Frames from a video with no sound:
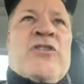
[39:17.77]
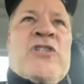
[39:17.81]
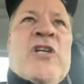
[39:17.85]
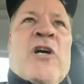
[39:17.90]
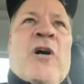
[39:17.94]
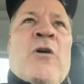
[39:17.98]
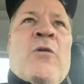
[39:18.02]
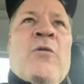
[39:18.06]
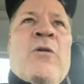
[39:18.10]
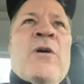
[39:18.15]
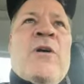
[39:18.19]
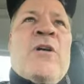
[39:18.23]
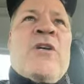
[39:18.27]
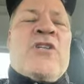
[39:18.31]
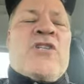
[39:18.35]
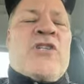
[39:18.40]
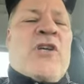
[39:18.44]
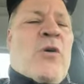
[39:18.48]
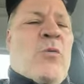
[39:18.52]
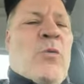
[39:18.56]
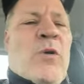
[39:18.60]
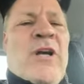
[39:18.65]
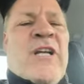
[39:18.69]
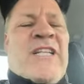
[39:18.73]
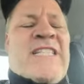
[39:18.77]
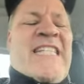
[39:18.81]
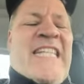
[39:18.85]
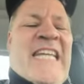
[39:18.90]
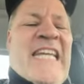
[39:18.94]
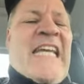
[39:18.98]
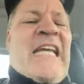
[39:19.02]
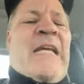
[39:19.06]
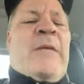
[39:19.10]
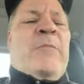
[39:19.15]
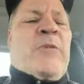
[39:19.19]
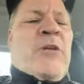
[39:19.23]
So we're a
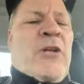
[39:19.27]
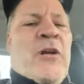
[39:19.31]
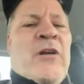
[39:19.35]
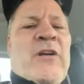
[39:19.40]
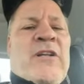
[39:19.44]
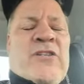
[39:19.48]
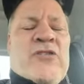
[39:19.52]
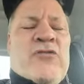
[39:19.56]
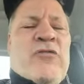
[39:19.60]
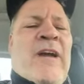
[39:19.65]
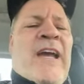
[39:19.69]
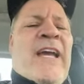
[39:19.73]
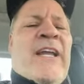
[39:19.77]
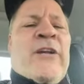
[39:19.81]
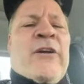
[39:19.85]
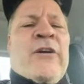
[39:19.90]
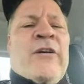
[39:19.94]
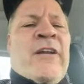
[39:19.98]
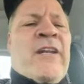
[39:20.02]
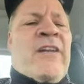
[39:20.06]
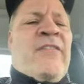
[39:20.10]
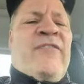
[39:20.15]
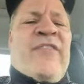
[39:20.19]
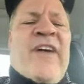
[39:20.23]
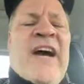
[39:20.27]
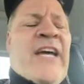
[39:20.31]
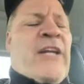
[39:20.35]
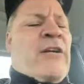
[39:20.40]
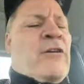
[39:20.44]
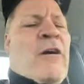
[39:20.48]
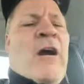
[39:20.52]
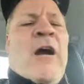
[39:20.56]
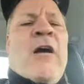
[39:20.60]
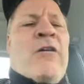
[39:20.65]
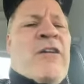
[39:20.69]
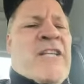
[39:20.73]
team. You know, the trainer and the
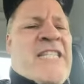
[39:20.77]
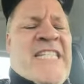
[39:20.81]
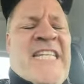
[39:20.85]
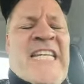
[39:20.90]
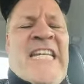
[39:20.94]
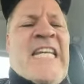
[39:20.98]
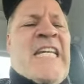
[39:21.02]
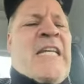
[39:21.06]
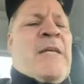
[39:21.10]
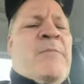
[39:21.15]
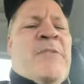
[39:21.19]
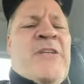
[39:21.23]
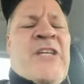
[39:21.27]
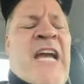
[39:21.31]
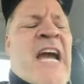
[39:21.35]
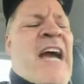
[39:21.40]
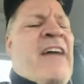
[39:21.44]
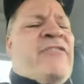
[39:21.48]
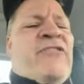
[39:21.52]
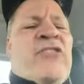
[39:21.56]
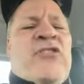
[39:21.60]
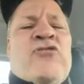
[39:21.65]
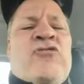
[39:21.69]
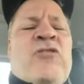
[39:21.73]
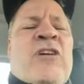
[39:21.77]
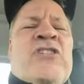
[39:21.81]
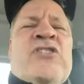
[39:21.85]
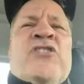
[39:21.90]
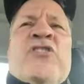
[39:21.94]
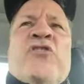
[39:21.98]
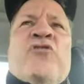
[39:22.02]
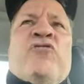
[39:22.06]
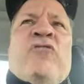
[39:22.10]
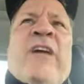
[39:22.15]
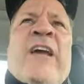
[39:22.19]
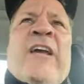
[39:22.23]
fighter are a team. And you have to
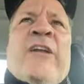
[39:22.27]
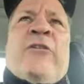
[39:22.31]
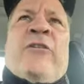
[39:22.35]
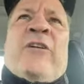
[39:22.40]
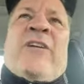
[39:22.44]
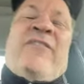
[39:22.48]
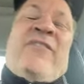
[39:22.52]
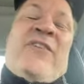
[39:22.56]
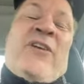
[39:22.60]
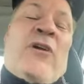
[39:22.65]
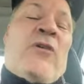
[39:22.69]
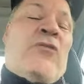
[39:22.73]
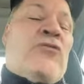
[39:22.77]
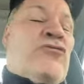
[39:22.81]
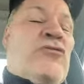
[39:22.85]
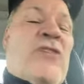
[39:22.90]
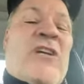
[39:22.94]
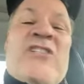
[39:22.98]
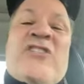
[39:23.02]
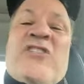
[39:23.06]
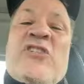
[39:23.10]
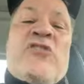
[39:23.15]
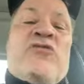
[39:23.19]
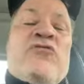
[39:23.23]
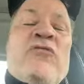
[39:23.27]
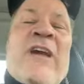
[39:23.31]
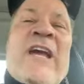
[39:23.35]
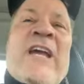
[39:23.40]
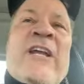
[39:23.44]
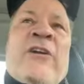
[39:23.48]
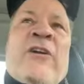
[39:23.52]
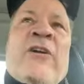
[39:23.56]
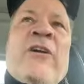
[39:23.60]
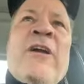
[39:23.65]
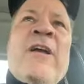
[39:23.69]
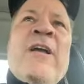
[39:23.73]
trust the trainer. And if you don't trust the
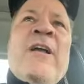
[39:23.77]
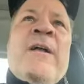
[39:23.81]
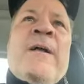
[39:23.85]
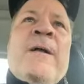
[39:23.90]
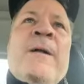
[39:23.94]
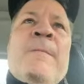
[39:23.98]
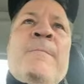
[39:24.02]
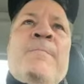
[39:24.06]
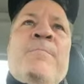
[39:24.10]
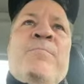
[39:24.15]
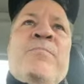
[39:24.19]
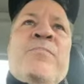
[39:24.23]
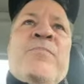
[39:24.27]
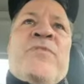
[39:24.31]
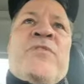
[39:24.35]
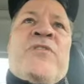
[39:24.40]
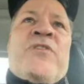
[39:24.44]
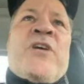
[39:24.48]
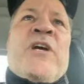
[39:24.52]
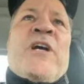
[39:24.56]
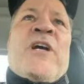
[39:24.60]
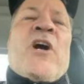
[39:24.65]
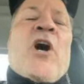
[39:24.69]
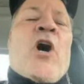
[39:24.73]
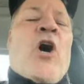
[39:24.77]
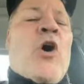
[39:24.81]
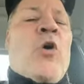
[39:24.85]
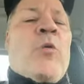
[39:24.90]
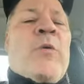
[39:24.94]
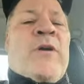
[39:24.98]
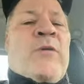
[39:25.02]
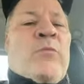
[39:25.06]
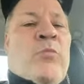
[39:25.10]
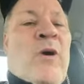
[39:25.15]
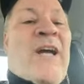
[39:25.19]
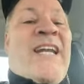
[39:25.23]
trainer to go
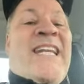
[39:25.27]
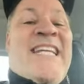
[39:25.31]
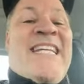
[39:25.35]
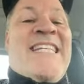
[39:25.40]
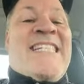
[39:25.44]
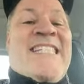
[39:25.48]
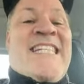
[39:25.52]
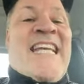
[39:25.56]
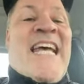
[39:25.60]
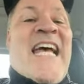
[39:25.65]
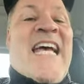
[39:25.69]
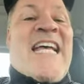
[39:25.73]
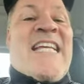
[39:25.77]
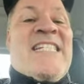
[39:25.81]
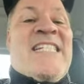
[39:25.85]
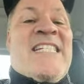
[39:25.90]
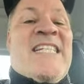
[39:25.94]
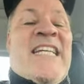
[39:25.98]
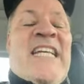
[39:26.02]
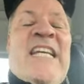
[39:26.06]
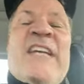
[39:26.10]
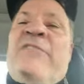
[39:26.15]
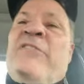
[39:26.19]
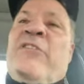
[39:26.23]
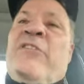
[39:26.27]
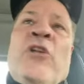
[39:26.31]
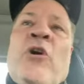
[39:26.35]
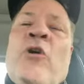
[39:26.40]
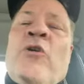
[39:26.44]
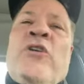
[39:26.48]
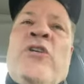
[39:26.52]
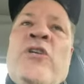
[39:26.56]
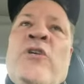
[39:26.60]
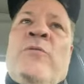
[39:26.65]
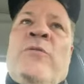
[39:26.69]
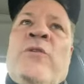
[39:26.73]
with what he says, even though
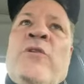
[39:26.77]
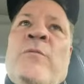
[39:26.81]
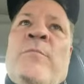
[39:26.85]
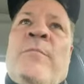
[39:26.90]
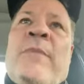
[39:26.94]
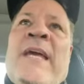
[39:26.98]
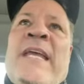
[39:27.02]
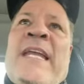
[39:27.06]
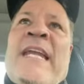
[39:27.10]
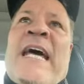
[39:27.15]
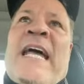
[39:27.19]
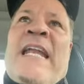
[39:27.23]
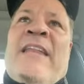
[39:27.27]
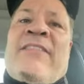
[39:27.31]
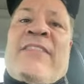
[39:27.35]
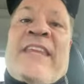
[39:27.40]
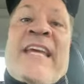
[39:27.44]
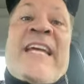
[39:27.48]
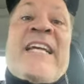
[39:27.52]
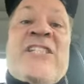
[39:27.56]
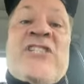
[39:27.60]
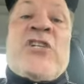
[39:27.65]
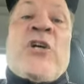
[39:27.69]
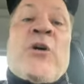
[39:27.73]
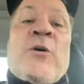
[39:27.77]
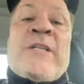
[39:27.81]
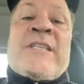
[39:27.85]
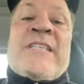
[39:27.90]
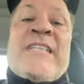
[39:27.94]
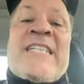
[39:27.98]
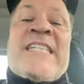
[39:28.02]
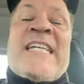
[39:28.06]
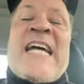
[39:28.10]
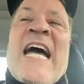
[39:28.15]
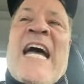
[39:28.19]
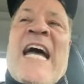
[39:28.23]
you may not think so at
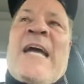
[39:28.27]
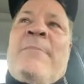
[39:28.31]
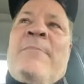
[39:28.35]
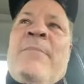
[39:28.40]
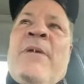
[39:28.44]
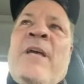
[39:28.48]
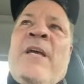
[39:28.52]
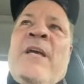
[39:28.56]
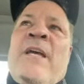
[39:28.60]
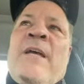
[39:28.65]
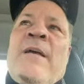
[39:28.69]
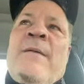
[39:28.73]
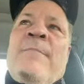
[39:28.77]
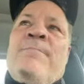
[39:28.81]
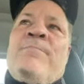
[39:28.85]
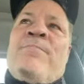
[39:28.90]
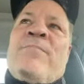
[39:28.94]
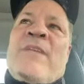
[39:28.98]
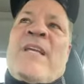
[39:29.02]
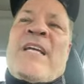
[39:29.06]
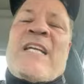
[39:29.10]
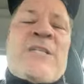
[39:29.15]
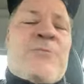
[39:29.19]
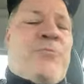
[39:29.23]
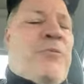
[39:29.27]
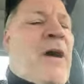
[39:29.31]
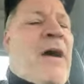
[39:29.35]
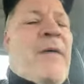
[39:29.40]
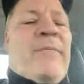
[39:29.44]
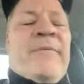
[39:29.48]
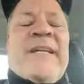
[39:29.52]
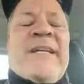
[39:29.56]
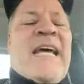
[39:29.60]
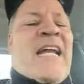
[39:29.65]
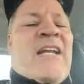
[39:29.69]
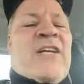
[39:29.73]
the time, it's
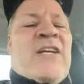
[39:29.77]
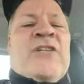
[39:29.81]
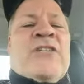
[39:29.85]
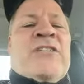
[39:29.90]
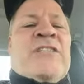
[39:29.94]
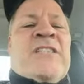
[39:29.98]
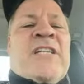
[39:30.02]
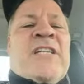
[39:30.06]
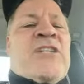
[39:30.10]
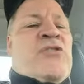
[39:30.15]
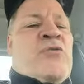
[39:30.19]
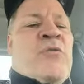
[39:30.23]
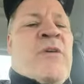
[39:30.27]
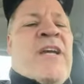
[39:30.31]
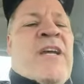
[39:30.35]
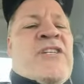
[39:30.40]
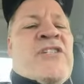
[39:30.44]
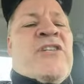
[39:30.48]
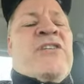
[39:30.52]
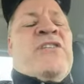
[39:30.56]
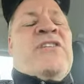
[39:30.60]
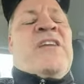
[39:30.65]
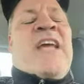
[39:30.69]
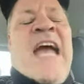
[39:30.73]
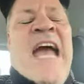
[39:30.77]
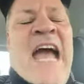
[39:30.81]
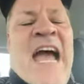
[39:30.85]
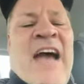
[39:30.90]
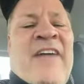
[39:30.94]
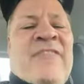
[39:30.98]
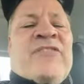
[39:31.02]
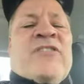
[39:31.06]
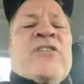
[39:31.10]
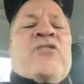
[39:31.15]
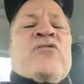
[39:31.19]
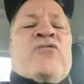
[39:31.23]
probably not a good situation. You
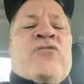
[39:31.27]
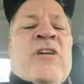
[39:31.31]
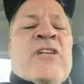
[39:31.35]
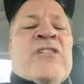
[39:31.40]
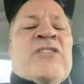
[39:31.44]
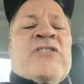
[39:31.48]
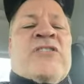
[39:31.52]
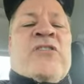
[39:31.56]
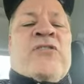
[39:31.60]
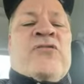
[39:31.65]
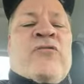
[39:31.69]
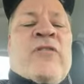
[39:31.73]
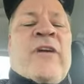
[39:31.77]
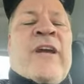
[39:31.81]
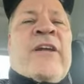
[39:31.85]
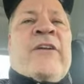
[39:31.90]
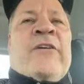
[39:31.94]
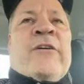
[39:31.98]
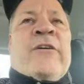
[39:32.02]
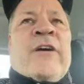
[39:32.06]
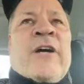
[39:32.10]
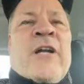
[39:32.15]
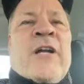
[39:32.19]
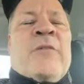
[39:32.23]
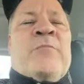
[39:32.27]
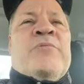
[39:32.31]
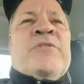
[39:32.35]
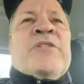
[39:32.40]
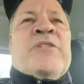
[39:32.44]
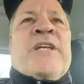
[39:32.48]
have to trust the trainer 100%.